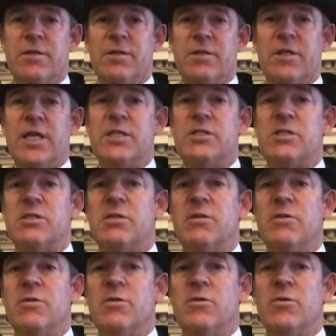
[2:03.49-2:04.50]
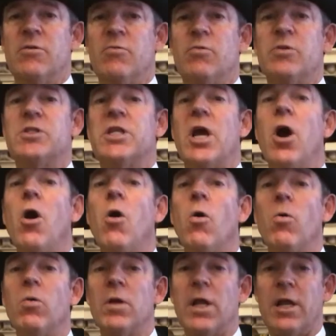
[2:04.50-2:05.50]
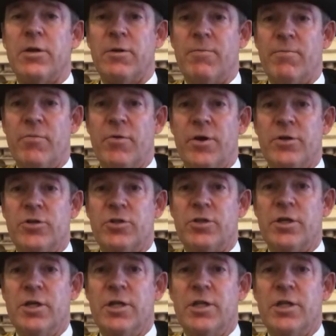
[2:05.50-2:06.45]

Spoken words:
This was the old London Bridge,